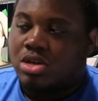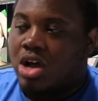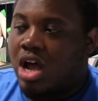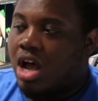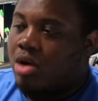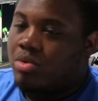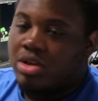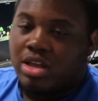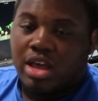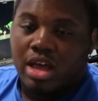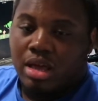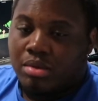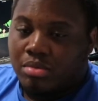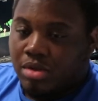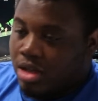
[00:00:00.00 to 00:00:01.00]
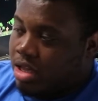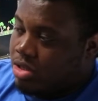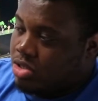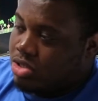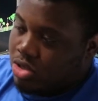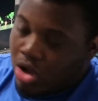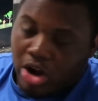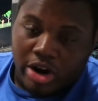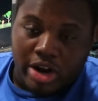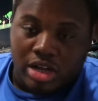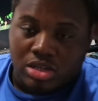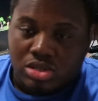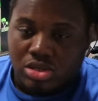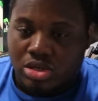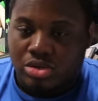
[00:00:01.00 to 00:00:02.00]
how we came into art in
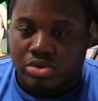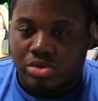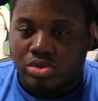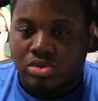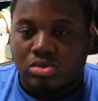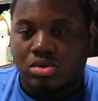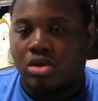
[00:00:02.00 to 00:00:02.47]
general.